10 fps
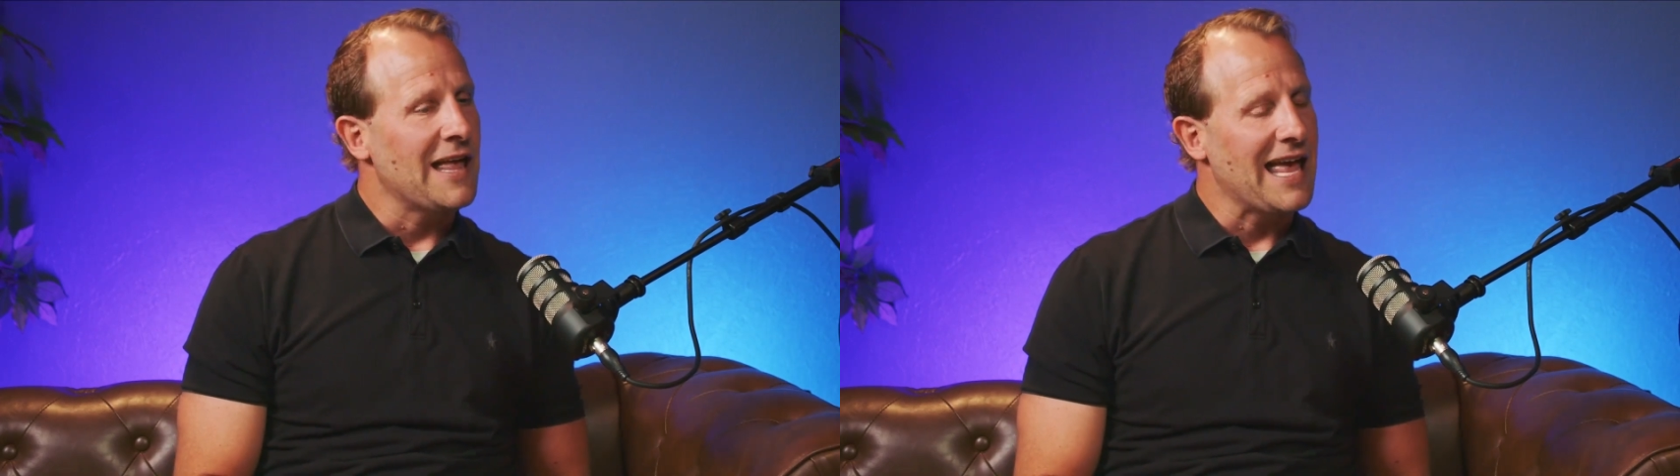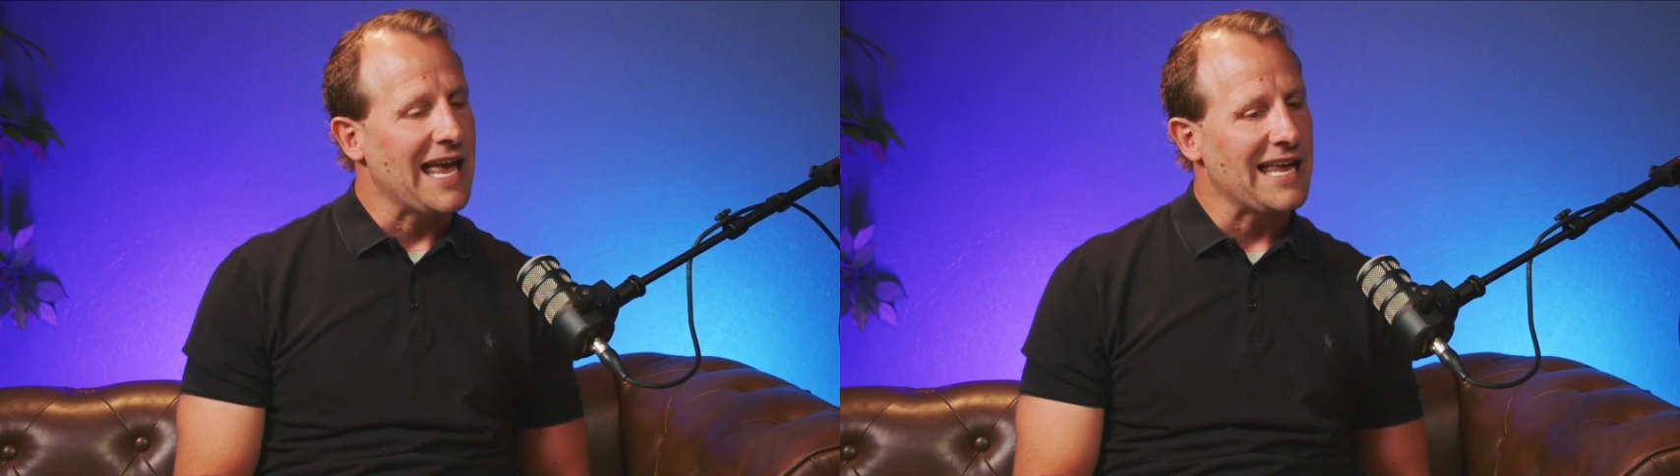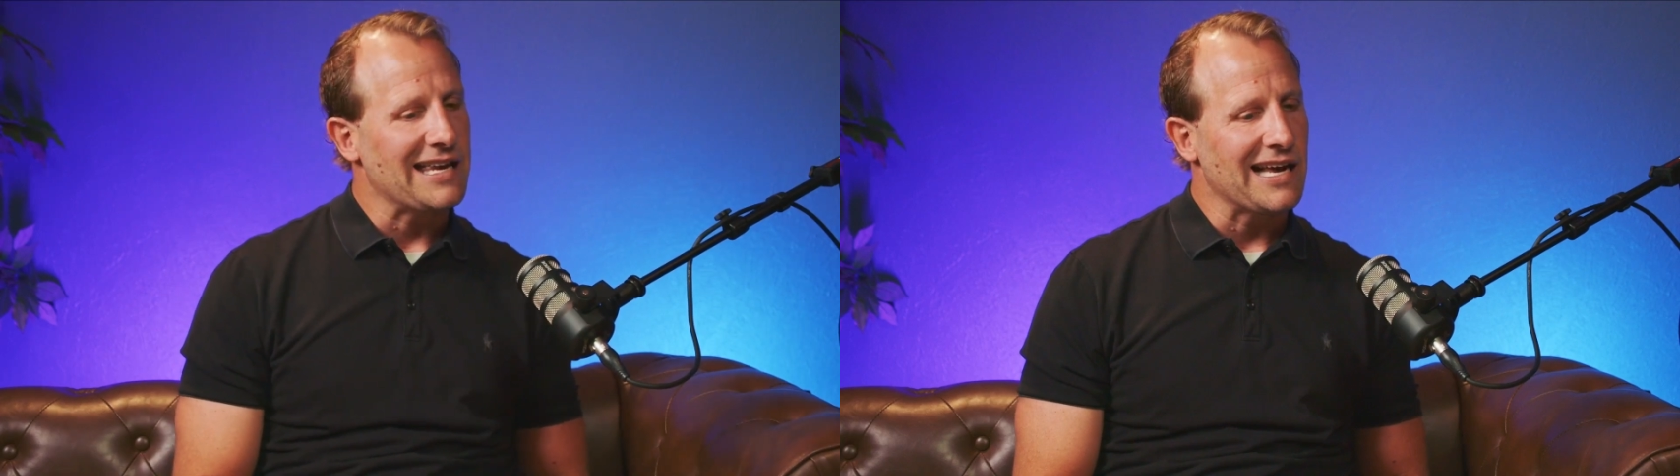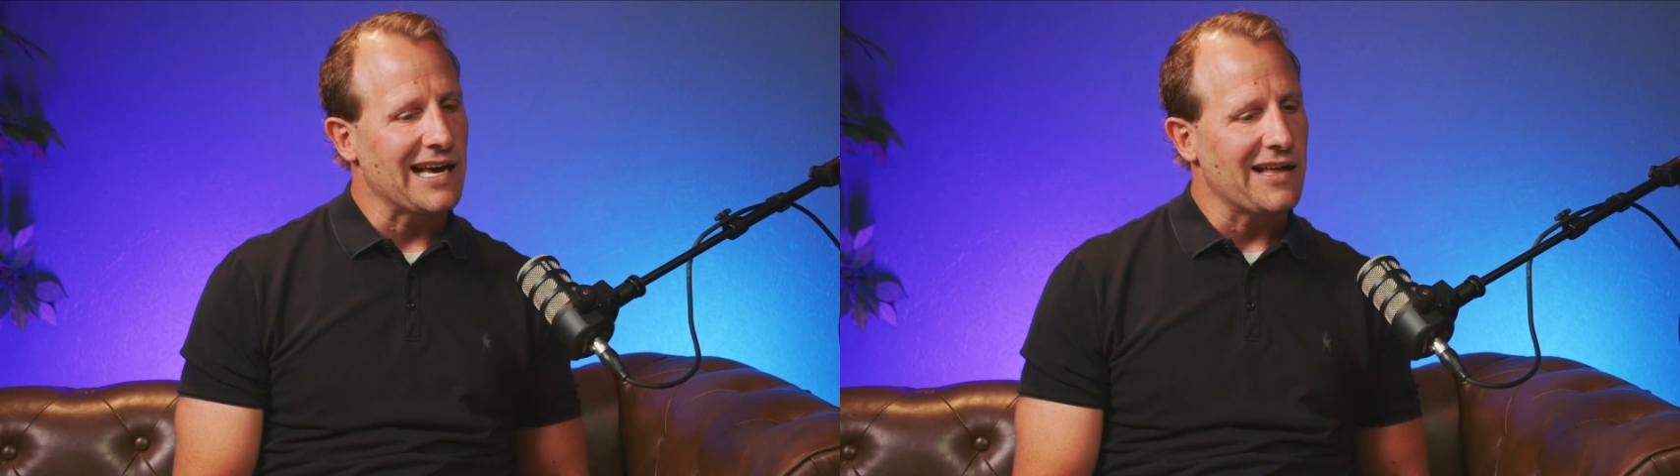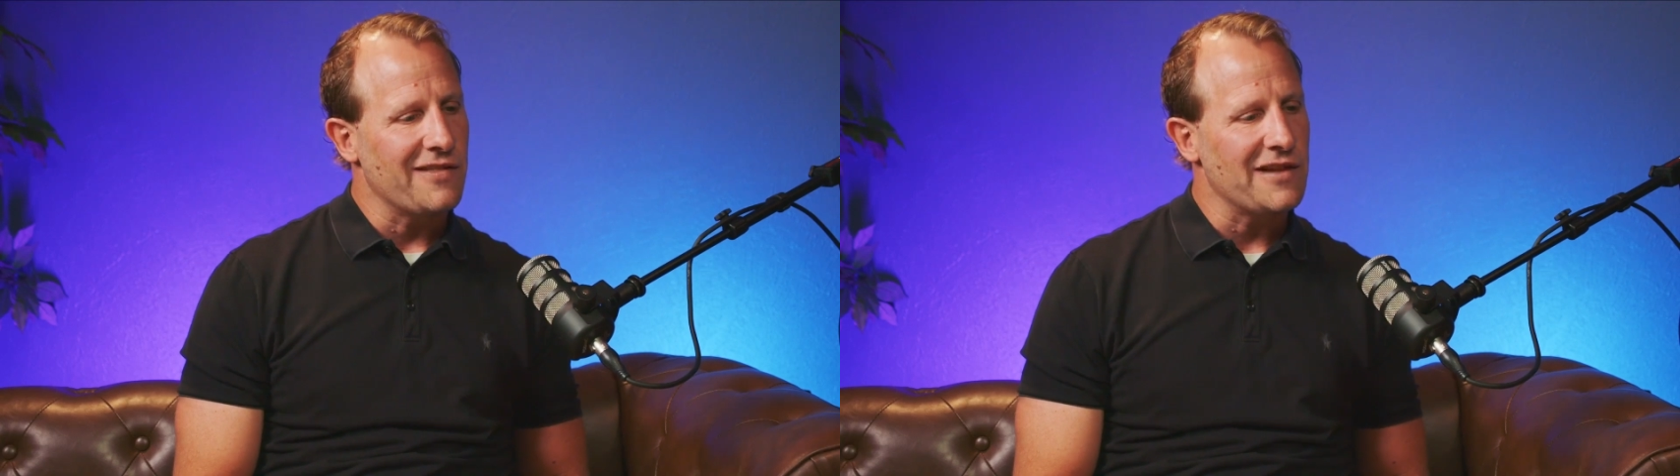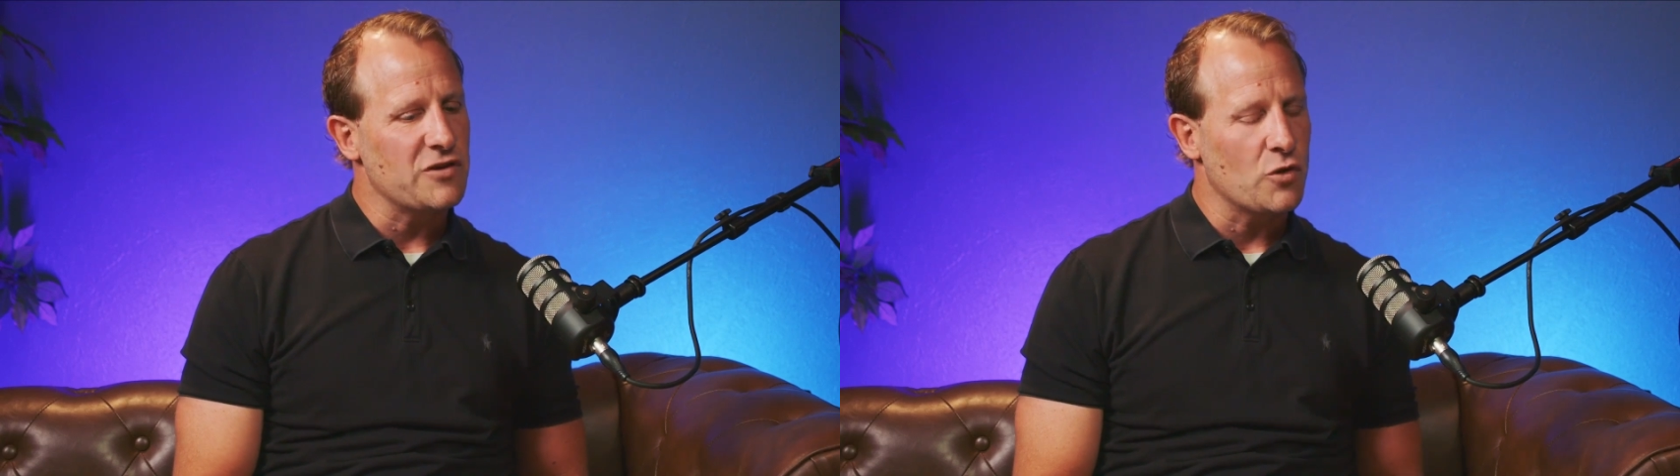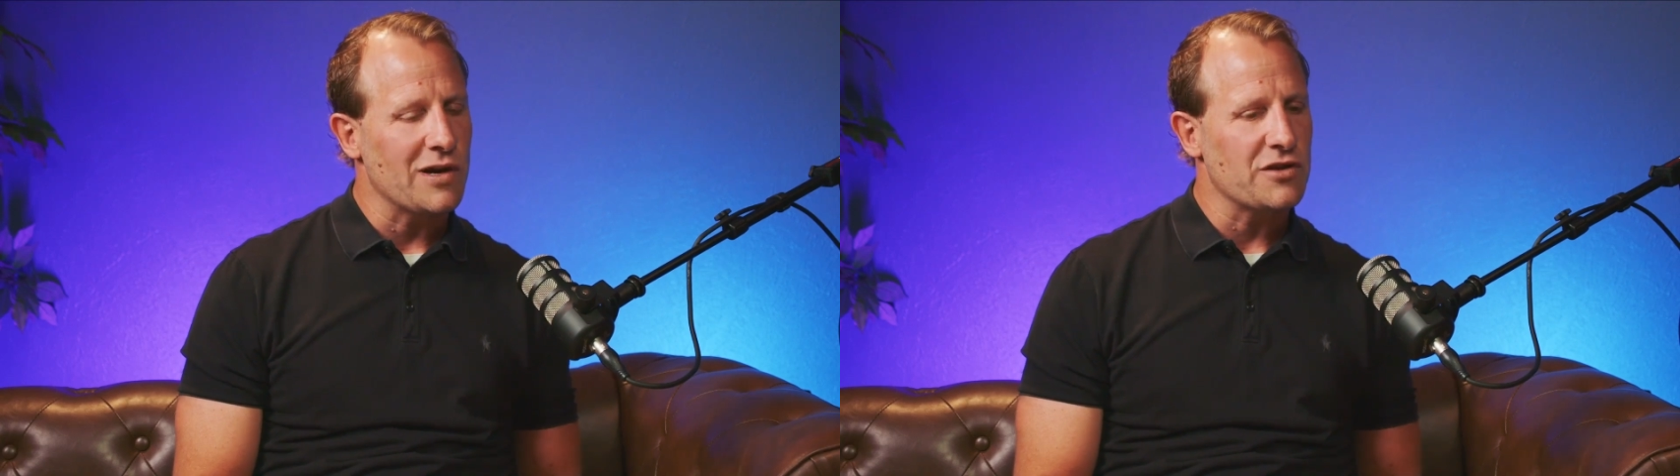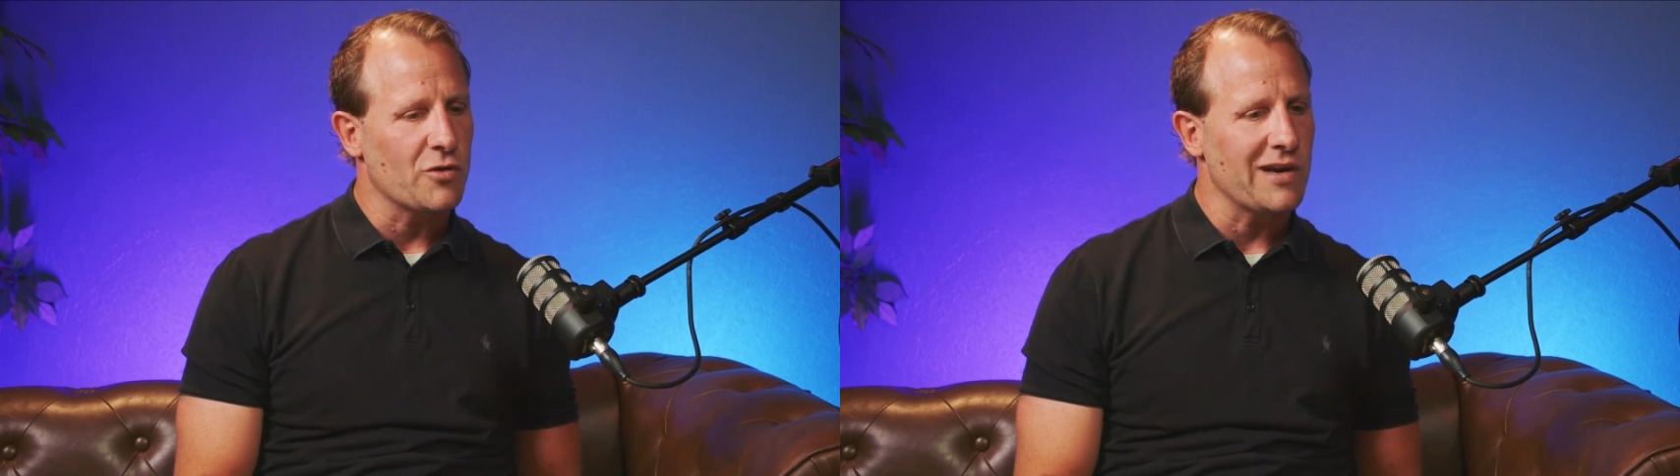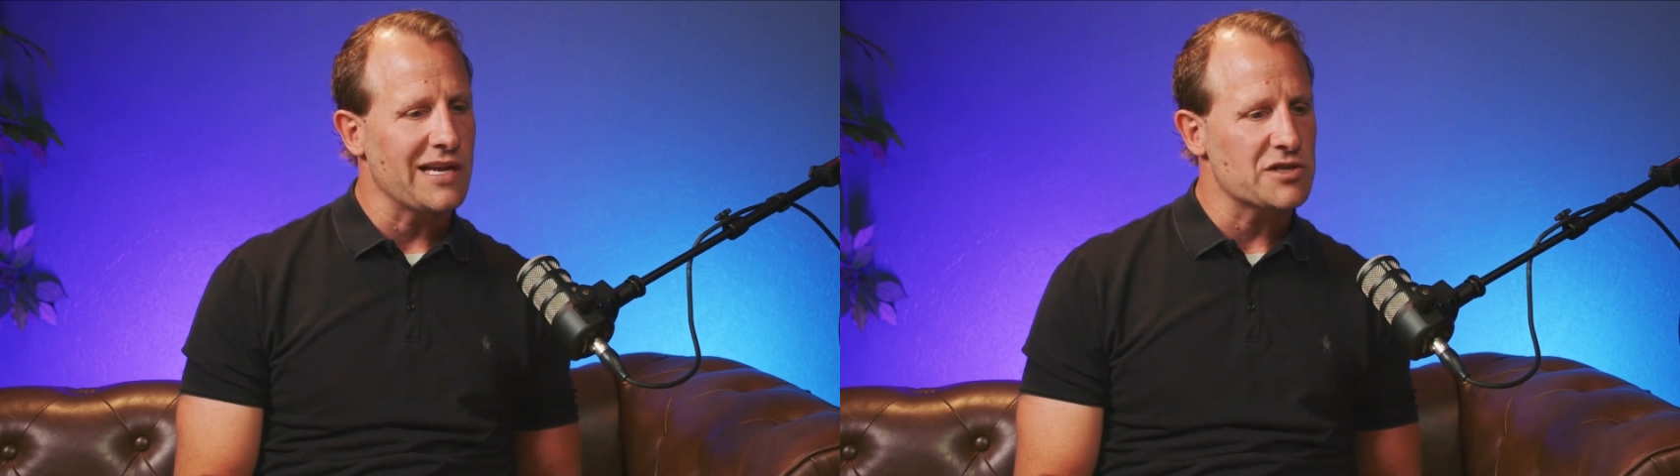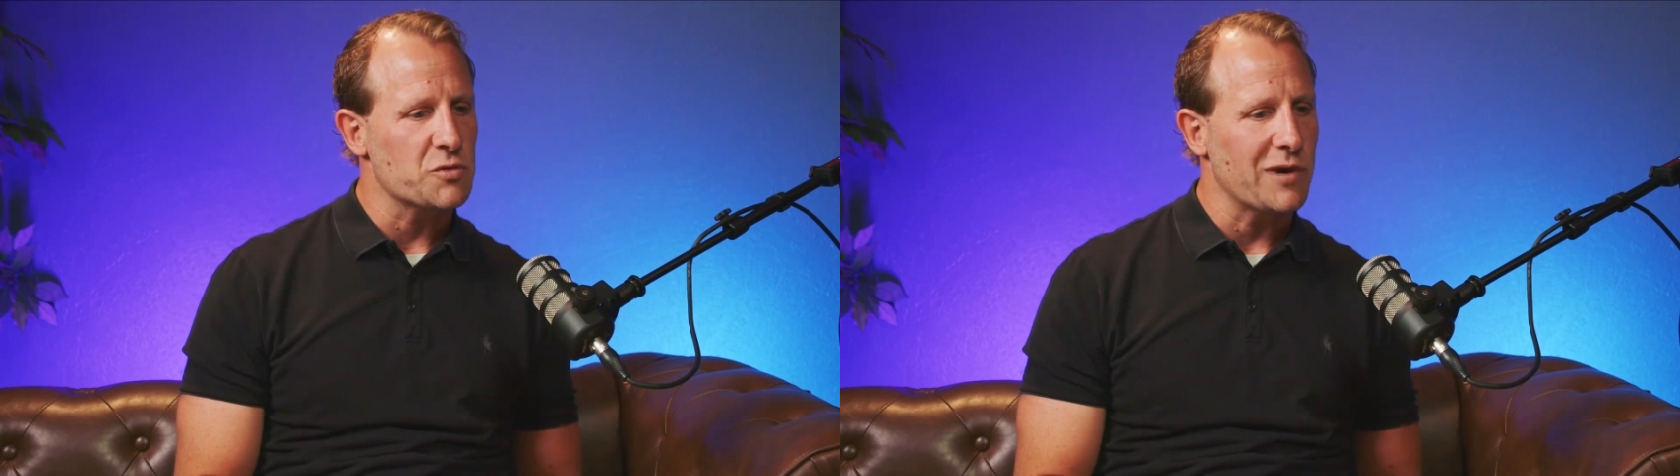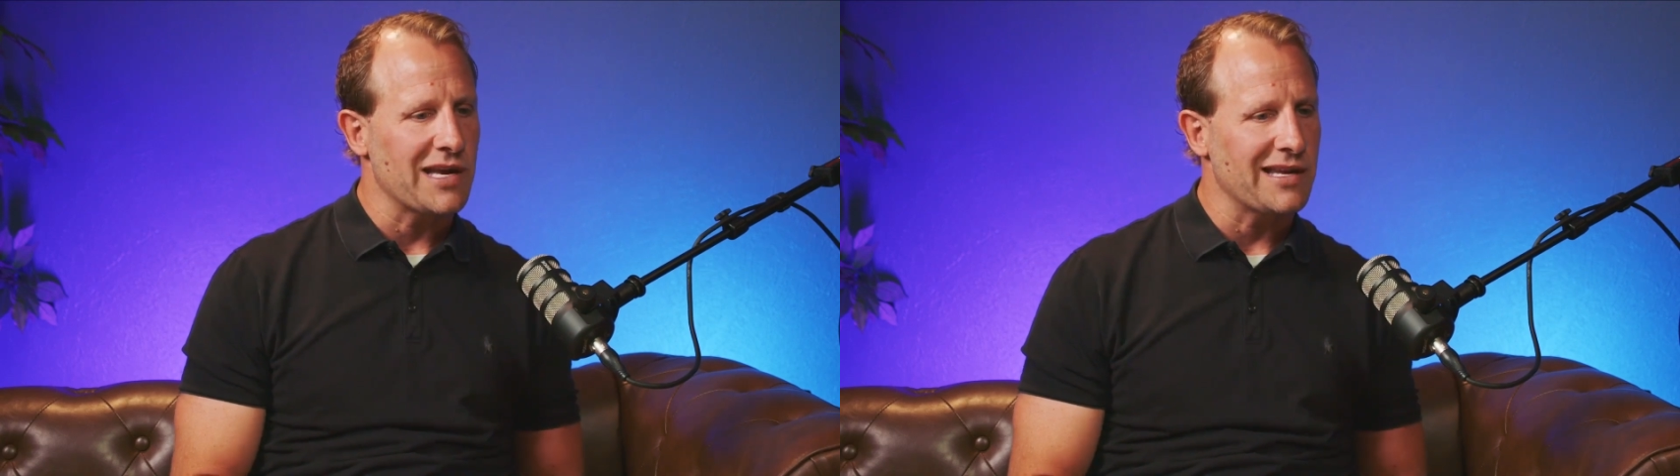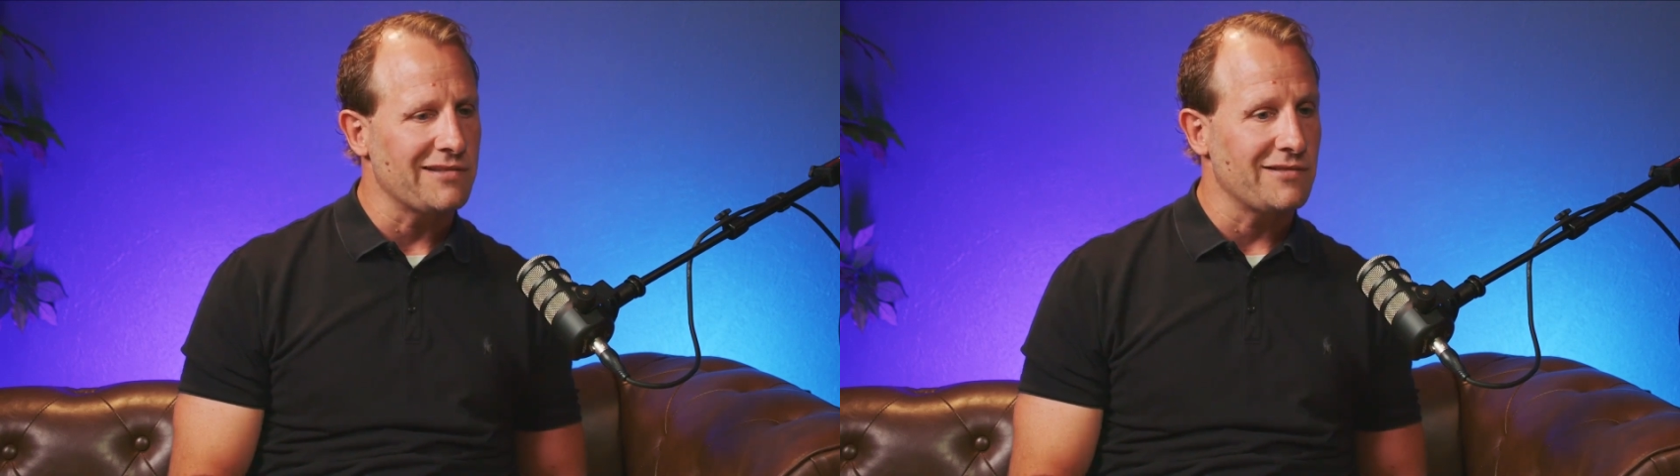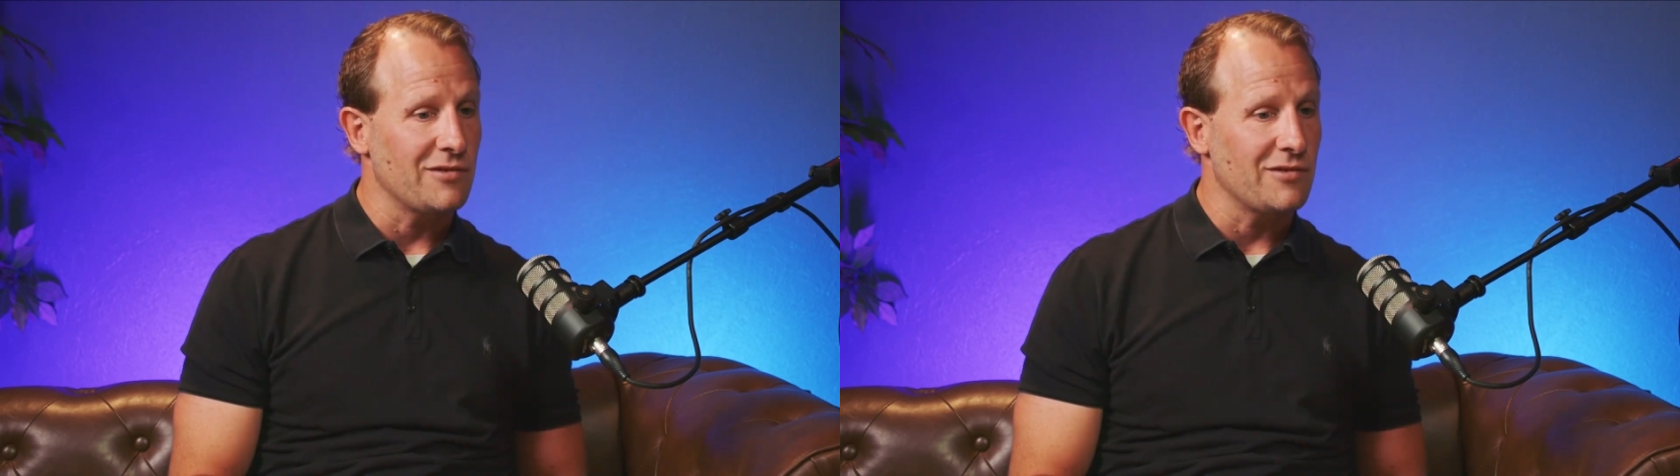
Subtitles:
And then 2020 is when